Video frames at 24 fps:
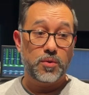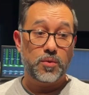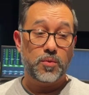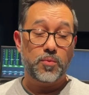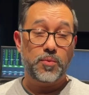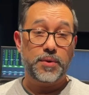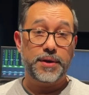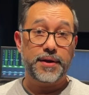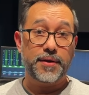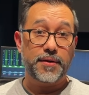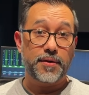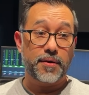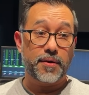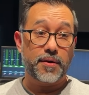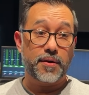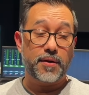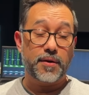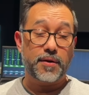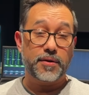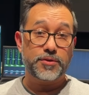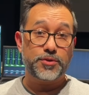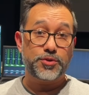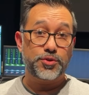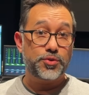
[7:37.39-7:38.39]
we
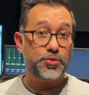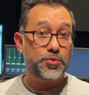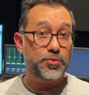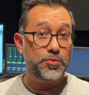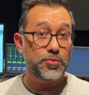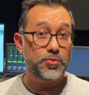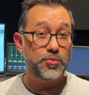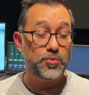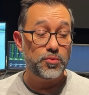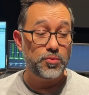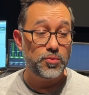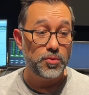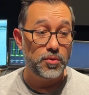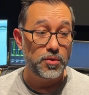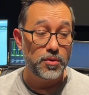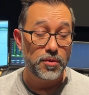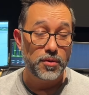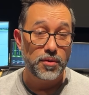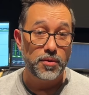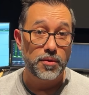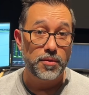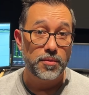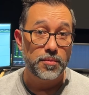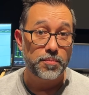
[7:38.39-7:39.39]
are
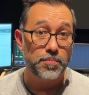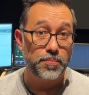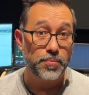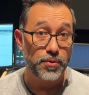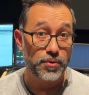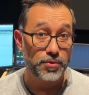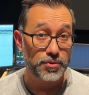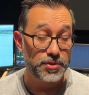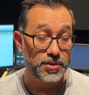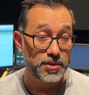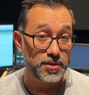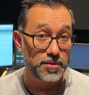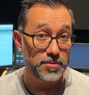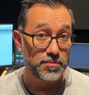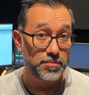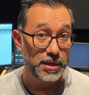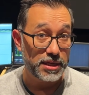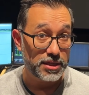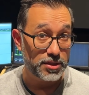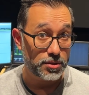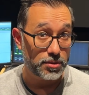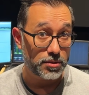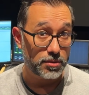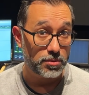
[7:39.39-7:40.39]
2-person
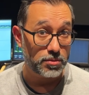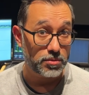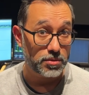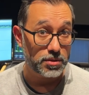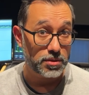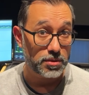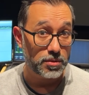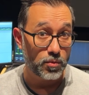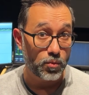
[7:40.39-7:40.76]
mix crews.